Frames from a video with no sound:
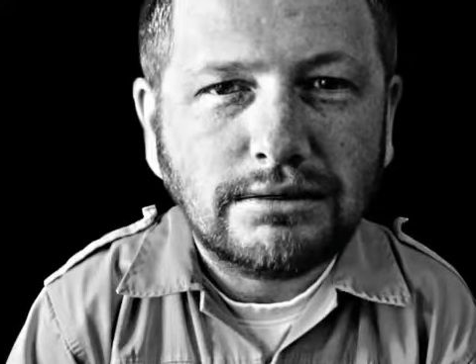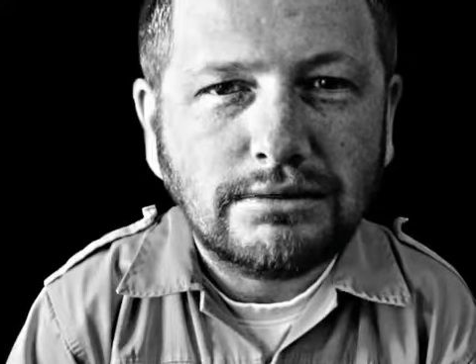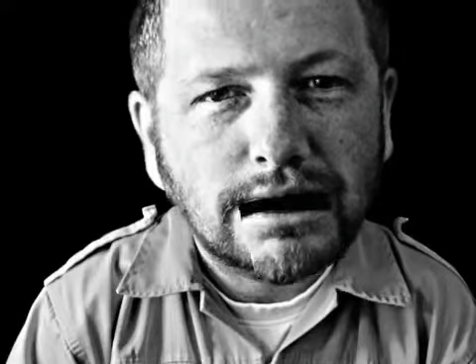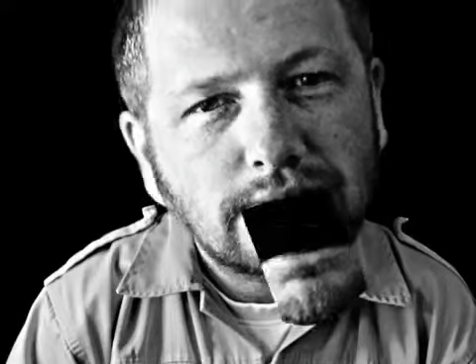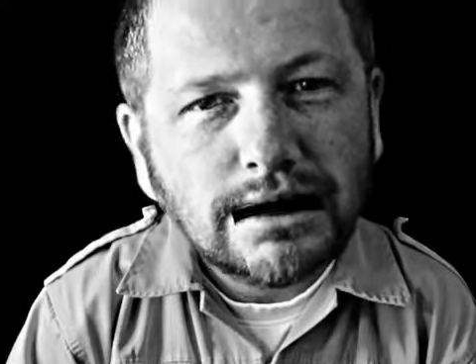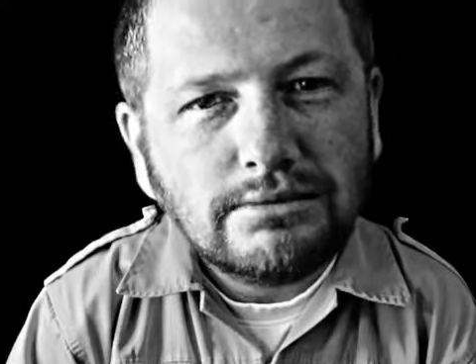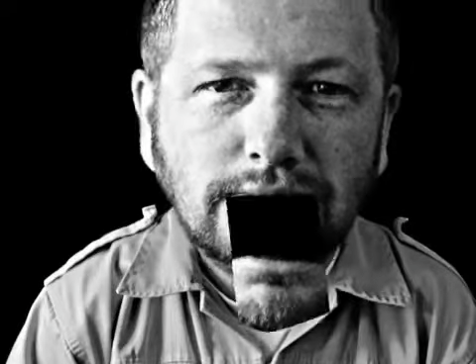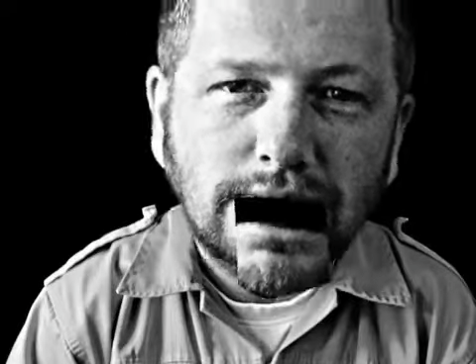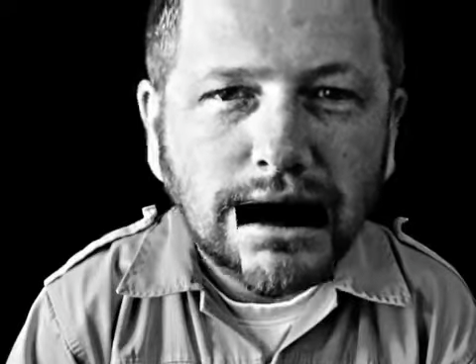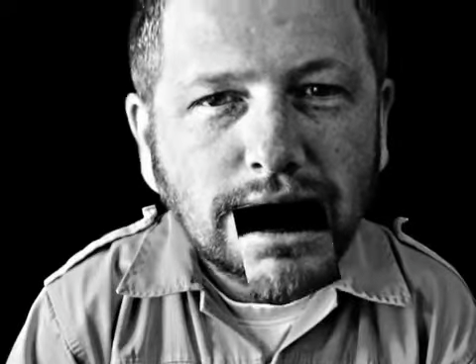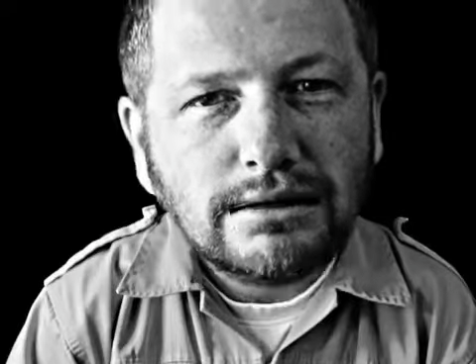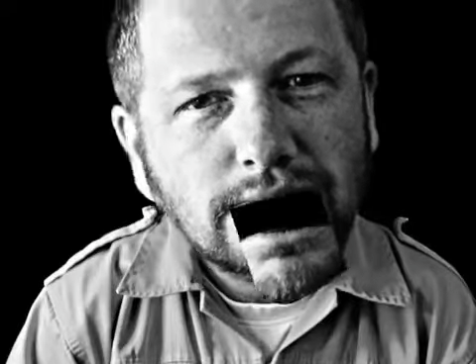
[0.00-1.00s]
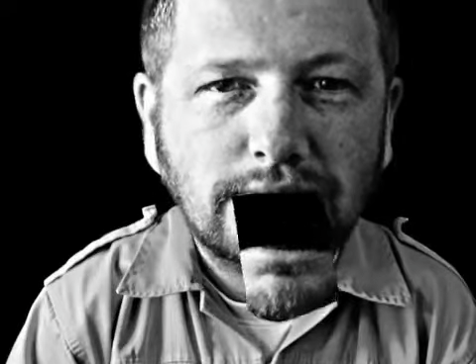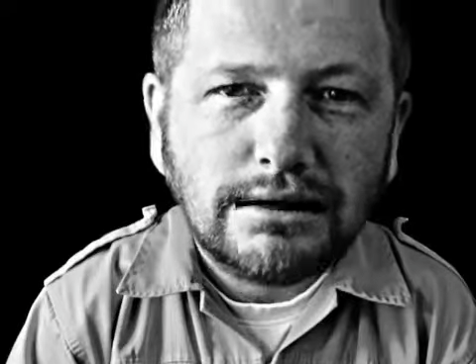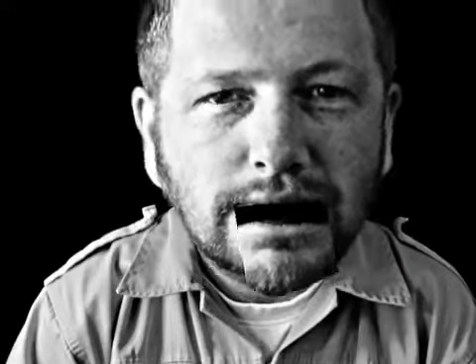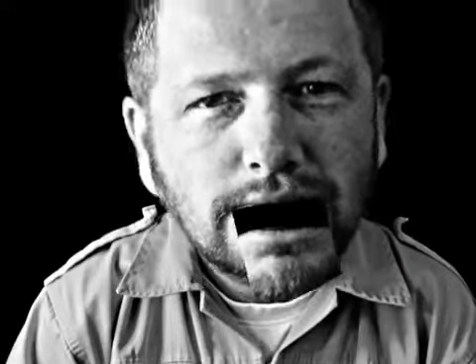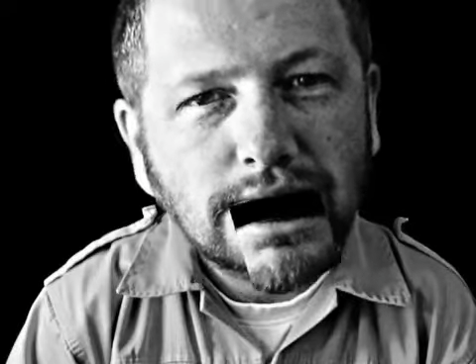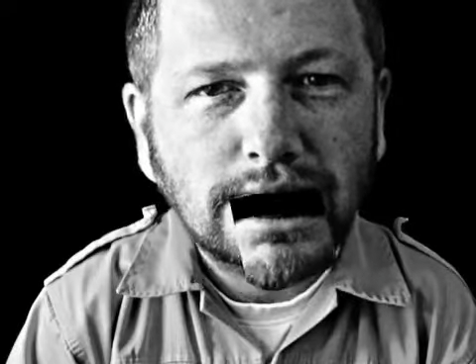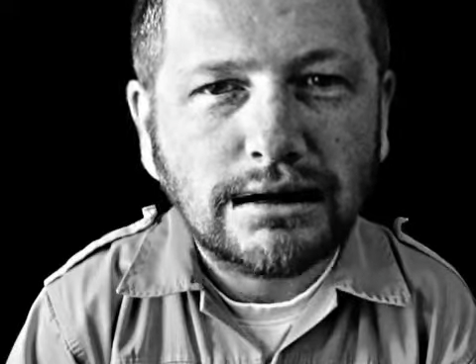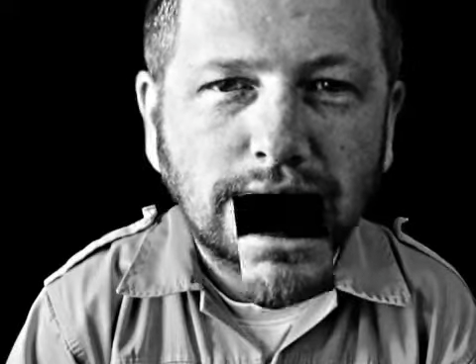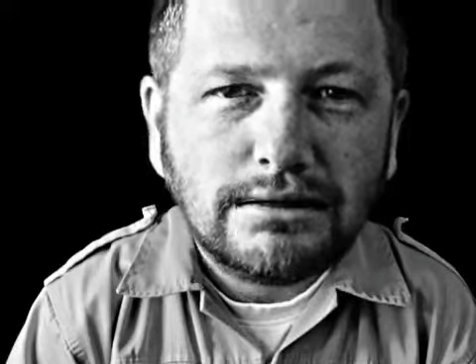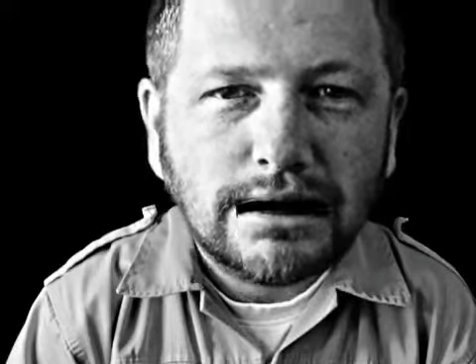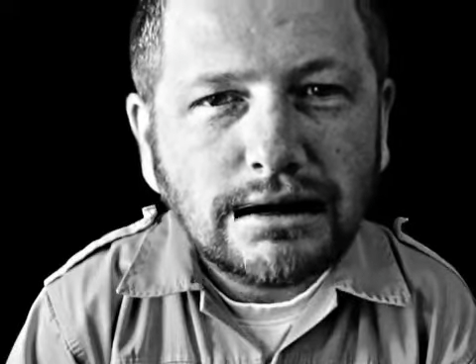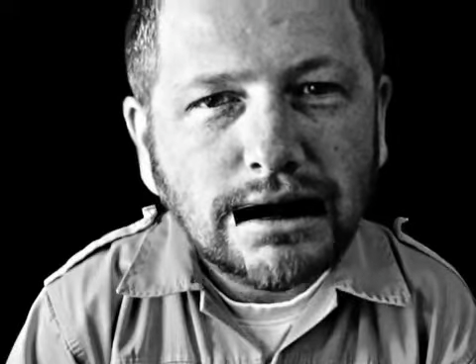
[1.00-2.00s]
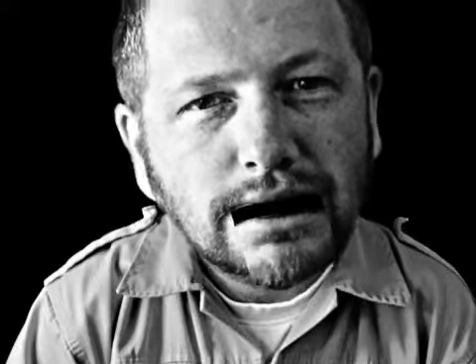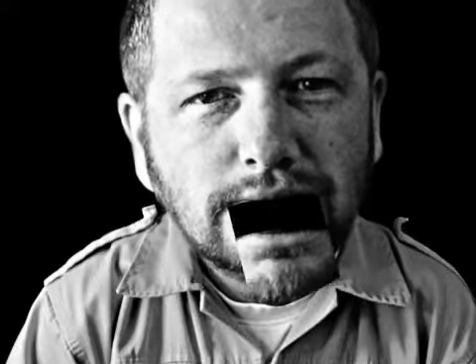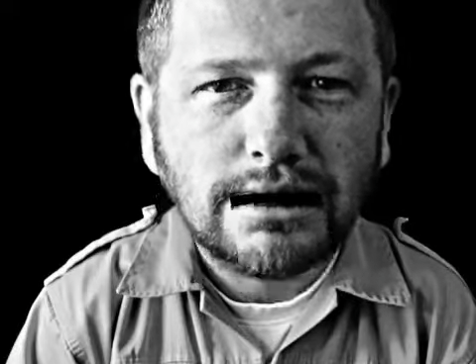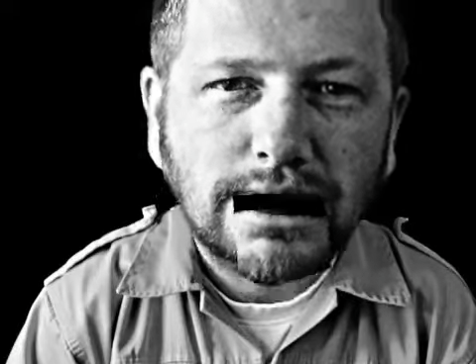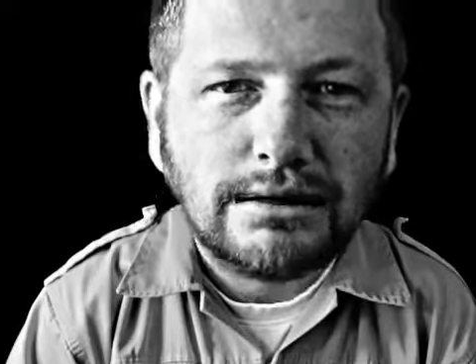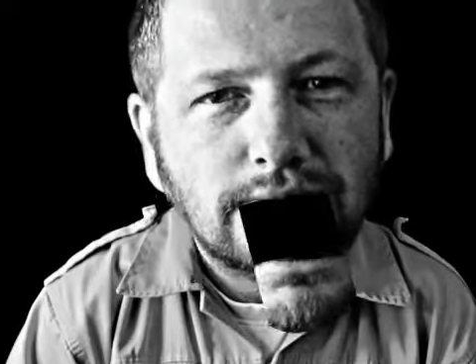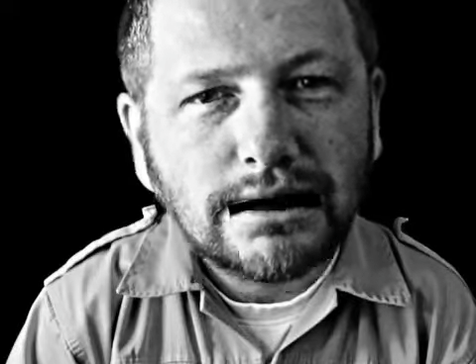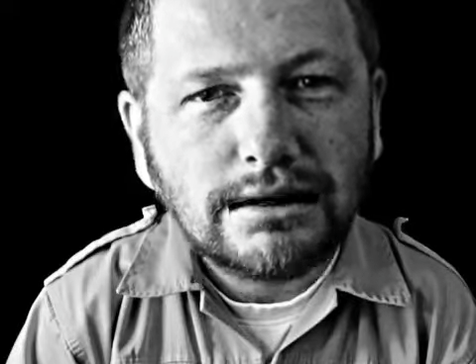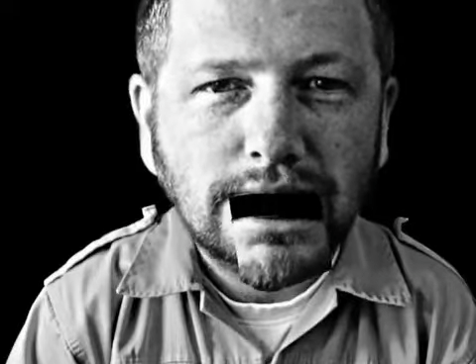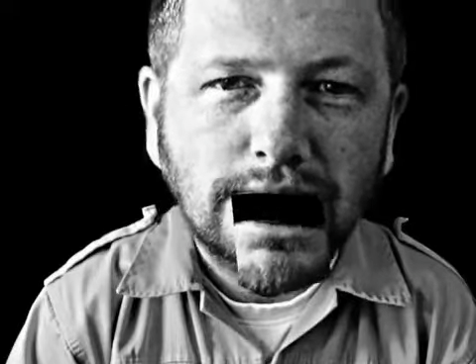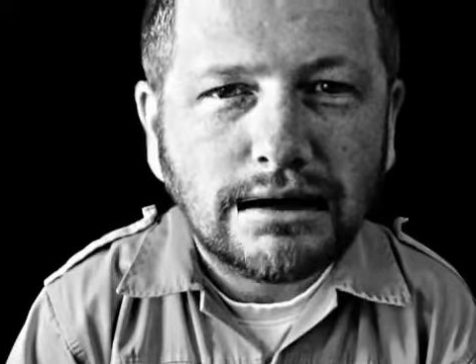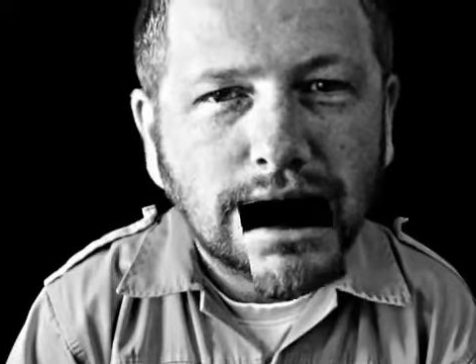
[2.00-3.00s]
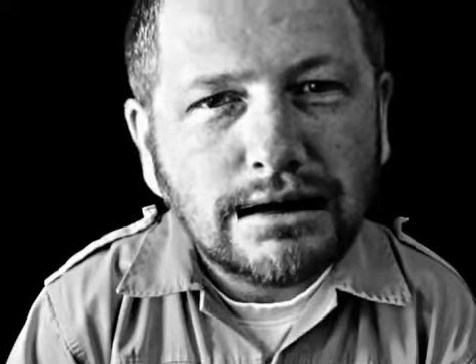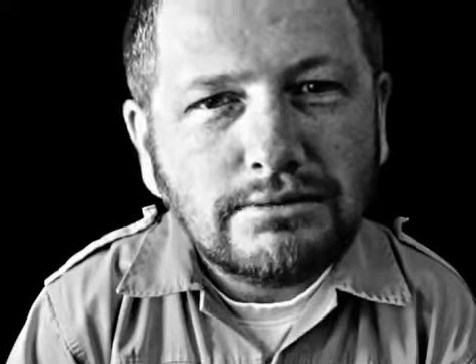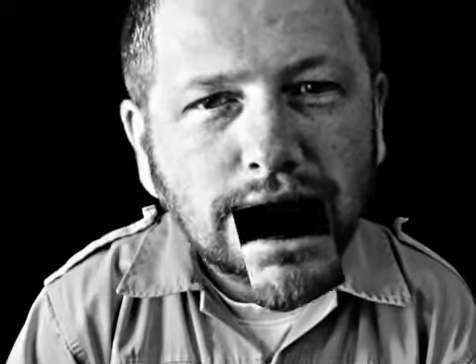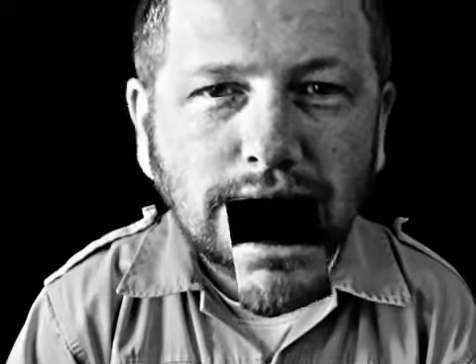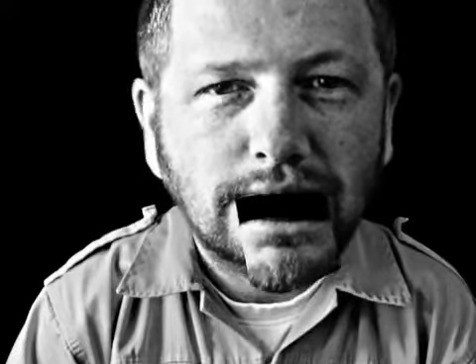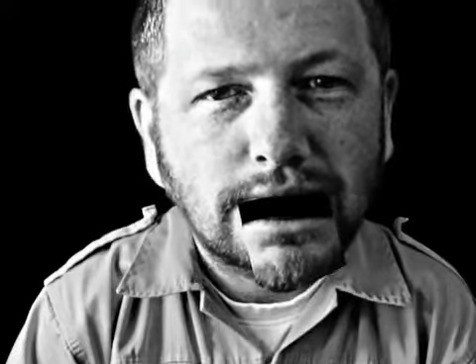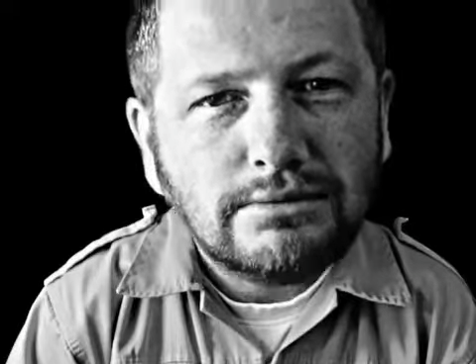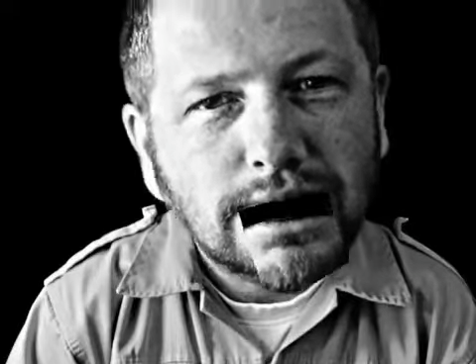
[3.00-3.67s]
As a special treat, I may take her to see the falconry display and the